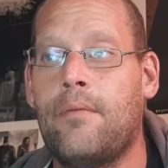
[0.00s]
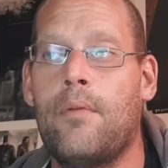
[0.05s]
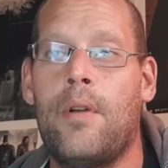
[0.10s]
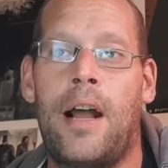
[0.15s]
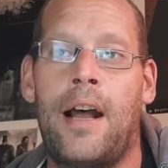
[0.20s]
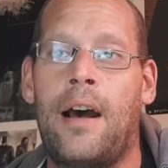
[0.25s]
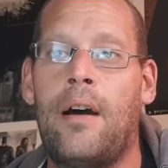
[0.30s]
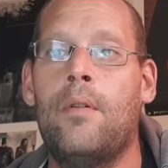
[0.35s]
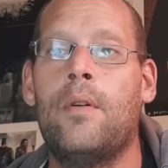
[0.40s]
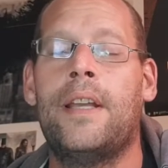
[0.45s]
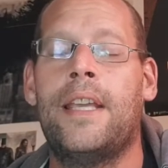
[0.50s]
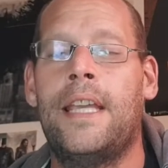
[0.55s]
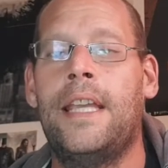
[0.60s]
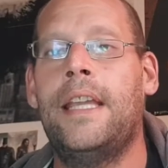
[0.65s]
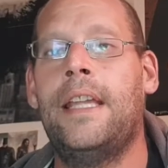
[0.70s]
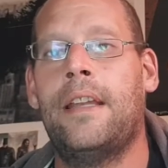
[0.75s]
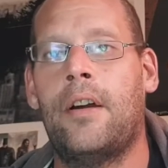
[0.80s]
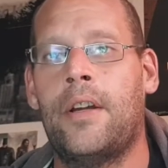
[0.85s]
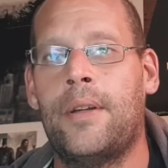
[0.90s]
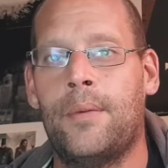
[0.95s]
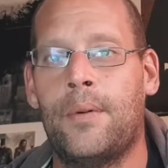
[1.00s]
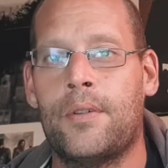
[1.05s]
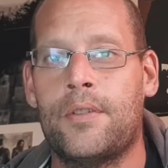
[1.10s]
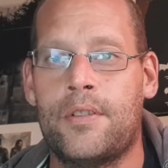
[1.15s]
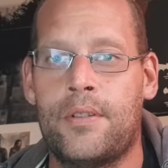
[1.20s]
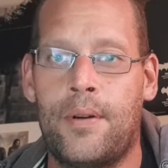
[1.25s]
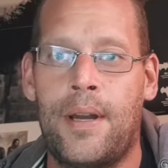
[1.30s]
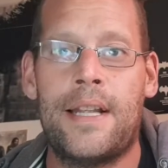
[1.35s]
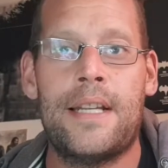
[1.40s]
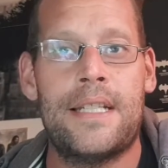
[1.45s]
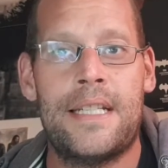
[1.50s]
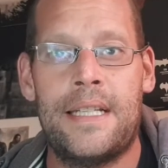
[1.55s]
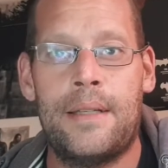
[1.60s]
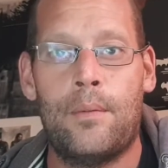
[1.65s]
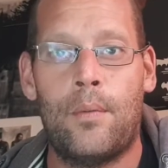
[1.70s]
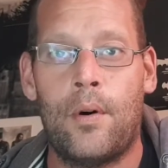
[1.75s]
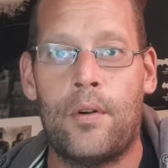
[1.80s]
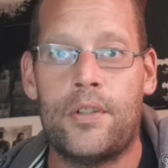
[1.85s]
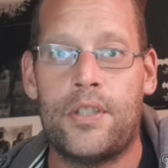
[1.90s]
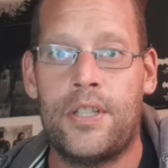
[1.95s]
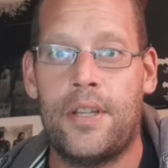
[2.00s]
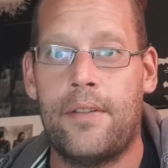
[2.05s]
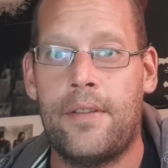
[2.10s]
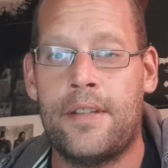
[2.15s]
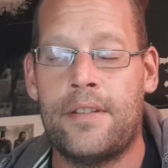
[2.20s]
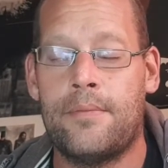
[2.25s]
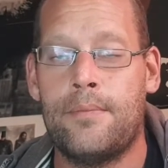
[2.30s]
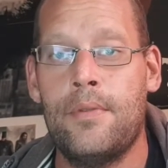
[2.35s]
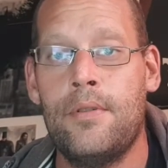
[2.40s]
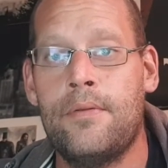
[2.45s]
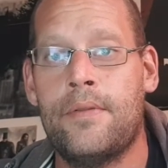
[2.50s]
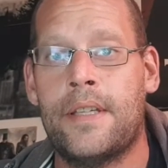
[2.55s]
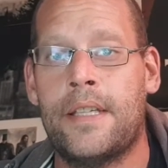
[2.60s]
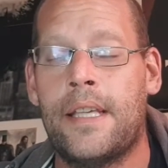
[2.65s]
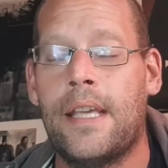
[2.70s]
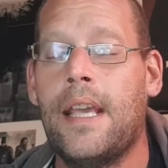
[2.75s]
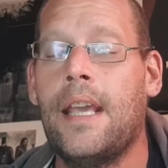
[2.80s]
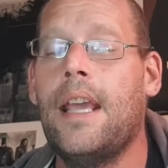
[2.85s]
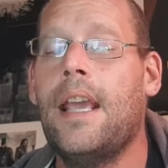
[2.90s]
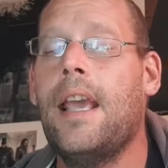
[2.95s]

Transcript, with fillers: how keen I was to actually watch this movie